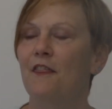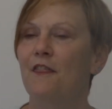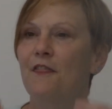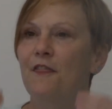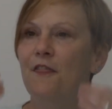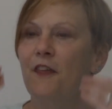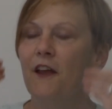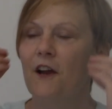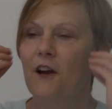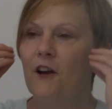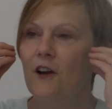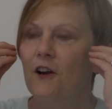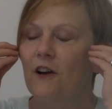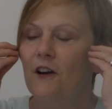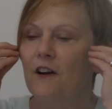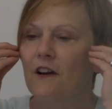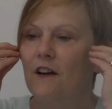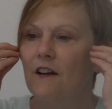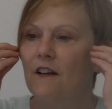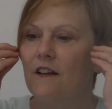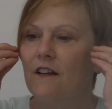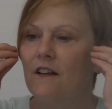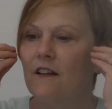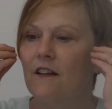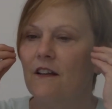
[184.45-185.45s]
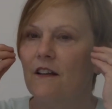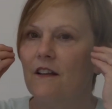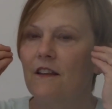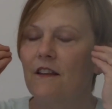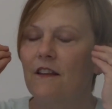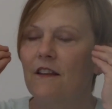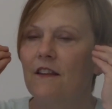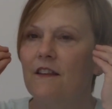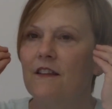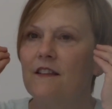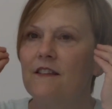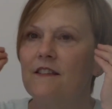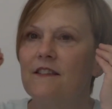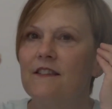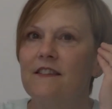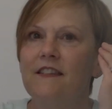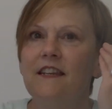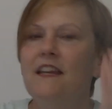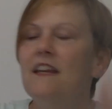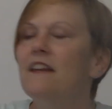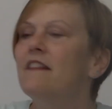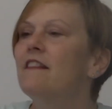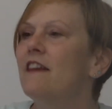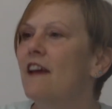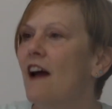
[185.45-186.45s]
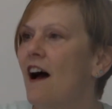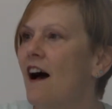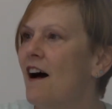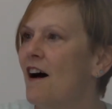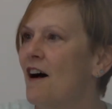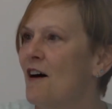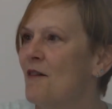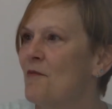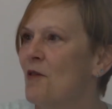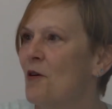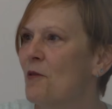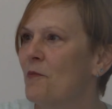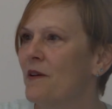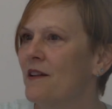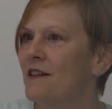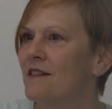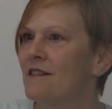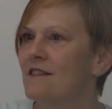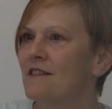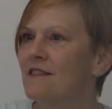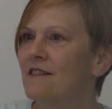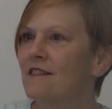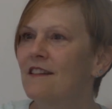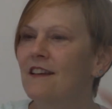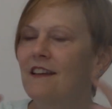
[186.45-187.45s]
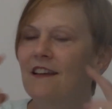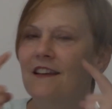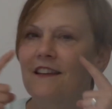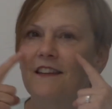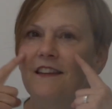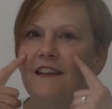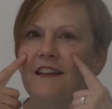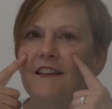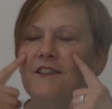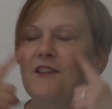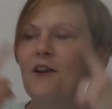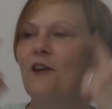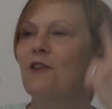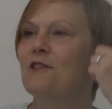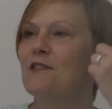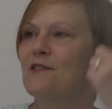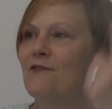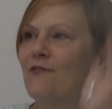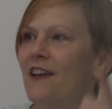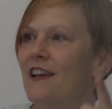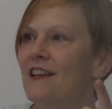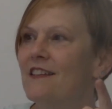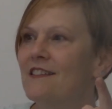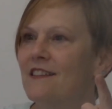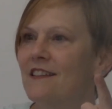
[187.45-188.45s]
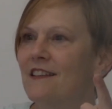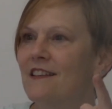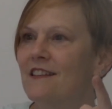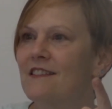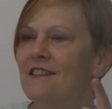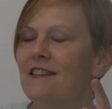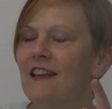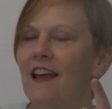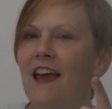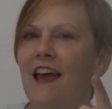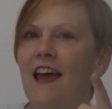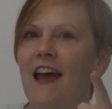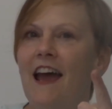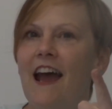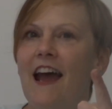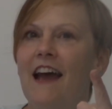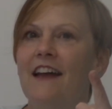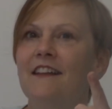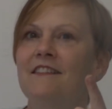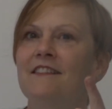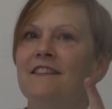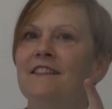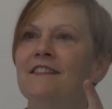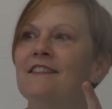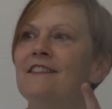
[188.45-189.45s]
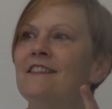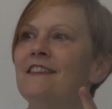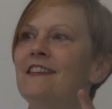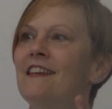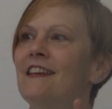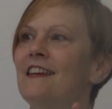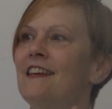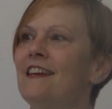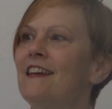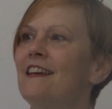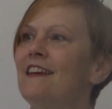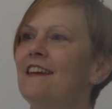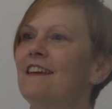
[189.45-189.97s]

they're seeing the aha moments in the adults' faces, and to see